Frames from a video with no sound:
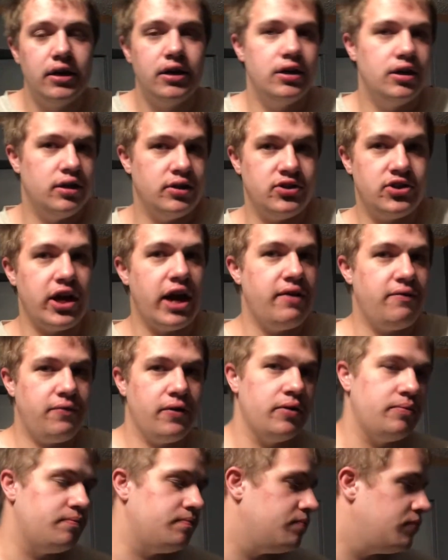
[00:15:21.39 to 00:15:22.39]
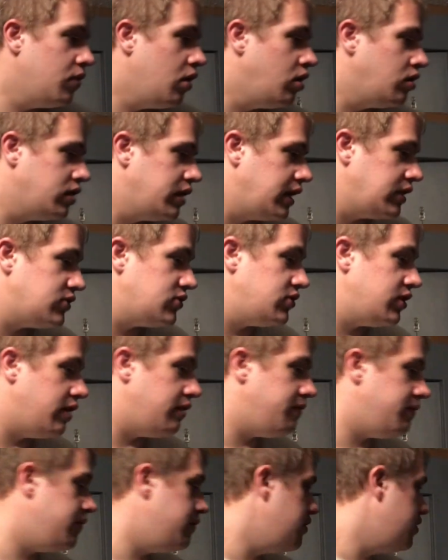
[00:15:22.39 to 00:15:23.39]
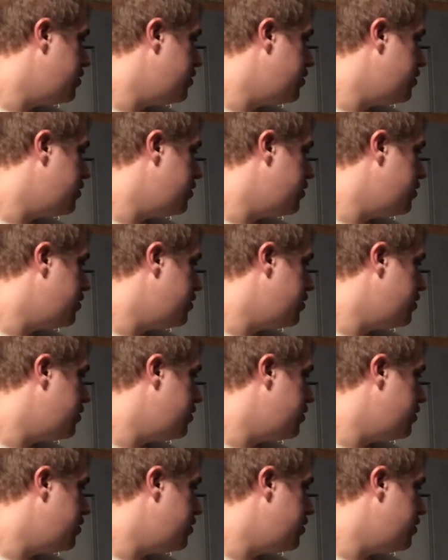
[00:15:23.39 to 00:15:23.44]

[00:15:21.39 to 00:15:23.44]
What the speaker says: Aside from all of that stuff,